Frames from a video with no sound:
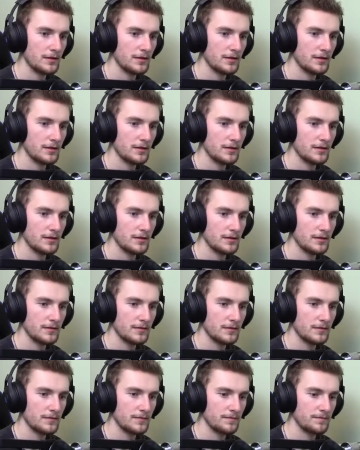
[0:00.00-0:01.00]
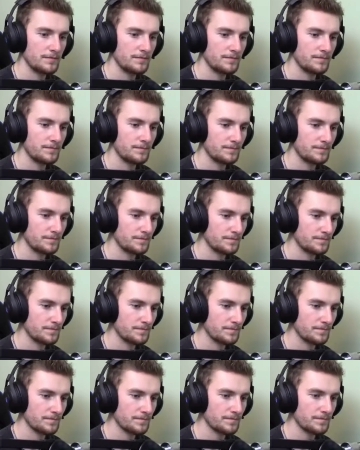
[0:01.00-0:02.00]

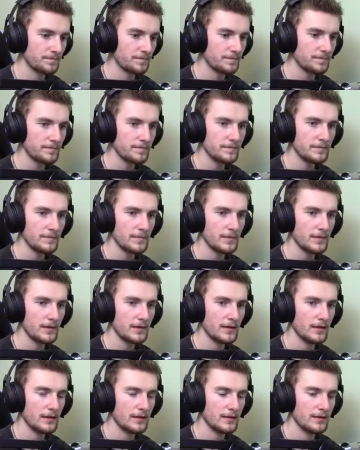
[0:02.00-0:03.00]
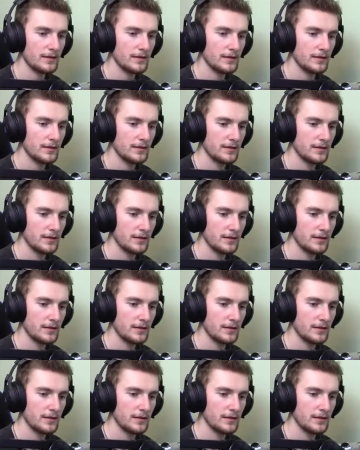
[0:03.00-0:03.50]
No one is speaking in this clip.